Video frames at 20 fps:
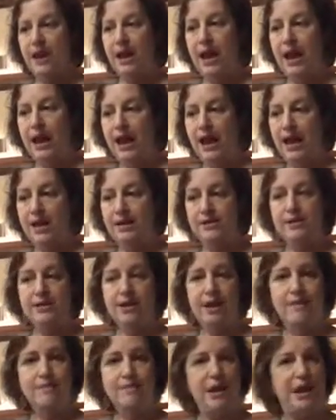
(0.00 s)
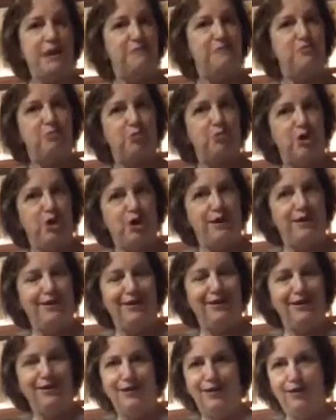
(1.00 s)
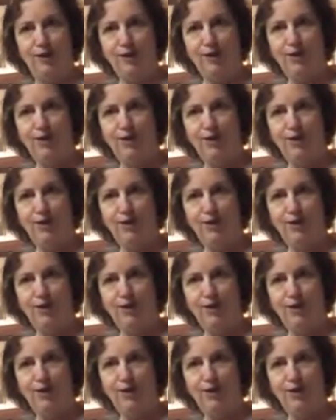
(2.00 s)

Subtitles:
and they may have brought in